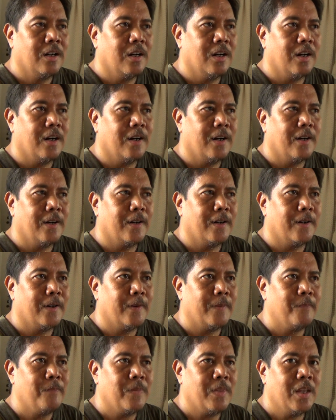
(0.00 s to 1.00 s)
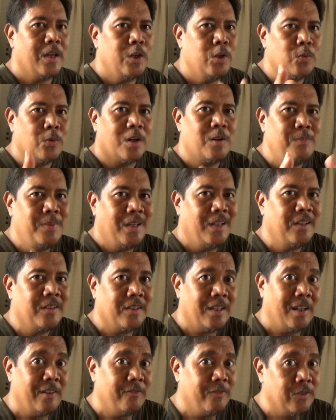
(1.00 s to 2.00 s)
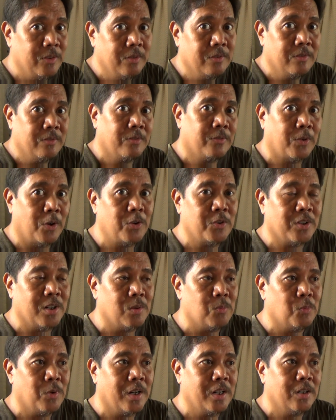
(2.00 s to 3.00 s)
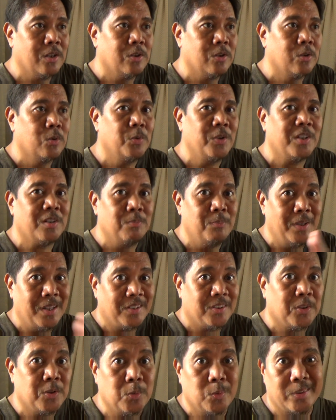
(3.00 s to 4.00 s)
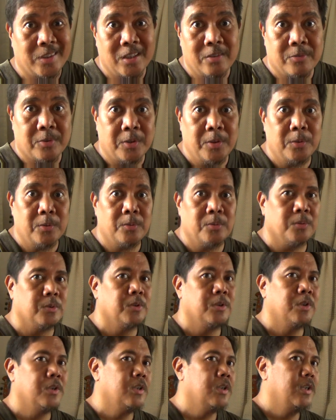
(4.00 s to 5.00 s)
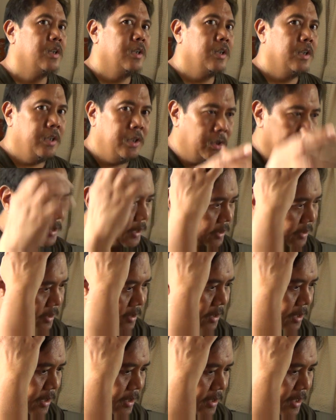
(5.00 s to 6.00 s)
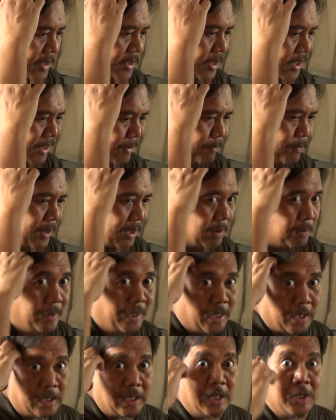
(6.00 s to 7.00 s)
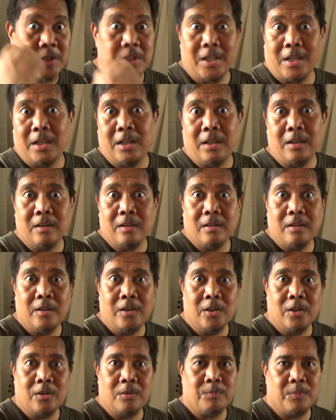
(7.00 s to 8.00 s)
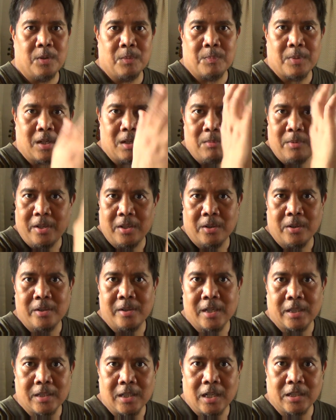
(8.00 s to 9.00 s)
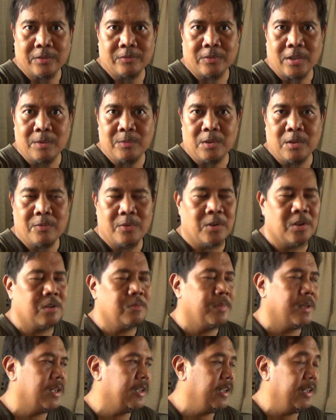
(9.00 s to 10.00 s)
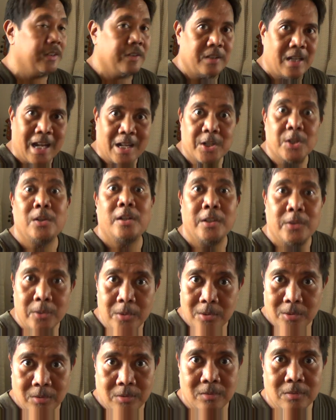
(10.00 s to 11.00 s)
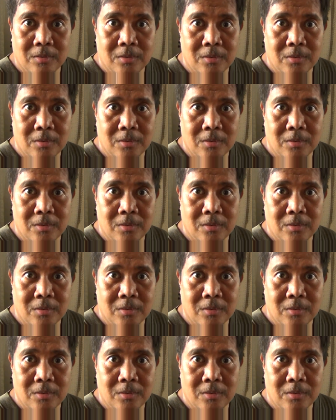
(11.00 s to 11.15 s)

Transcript: uh, you are being saved for someone who is best suited for you. That's probably a cliche. You probably heard that a lot of times before, but it's actually true.